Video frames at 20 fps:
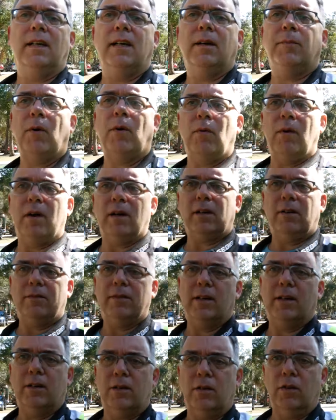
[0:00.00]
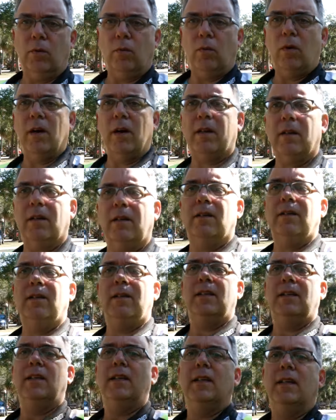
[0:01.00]
I'm gonna walk over here to the water,
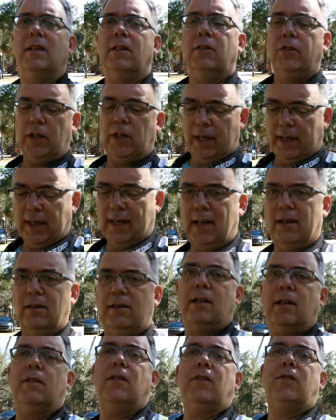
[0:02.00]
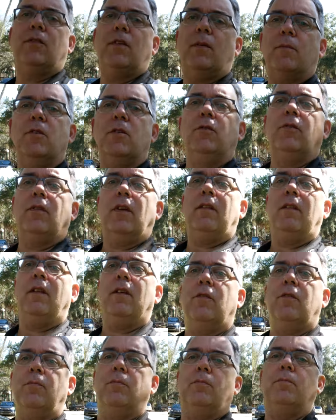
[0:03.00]
check it out. Now this is, I'm using
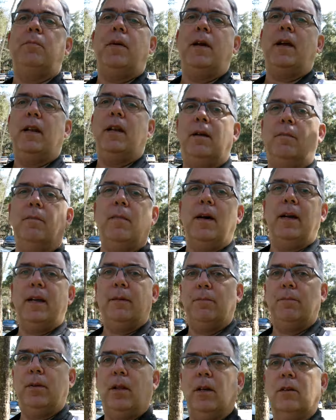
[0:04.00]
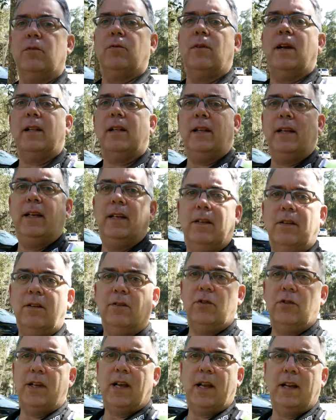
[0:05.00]
this Panda mic plugged directly into the
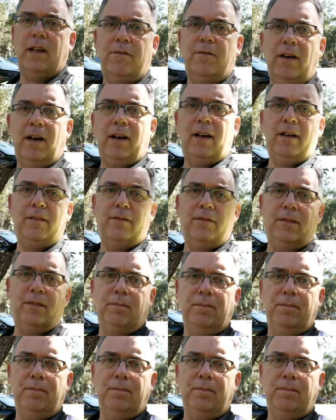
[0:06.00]
G85.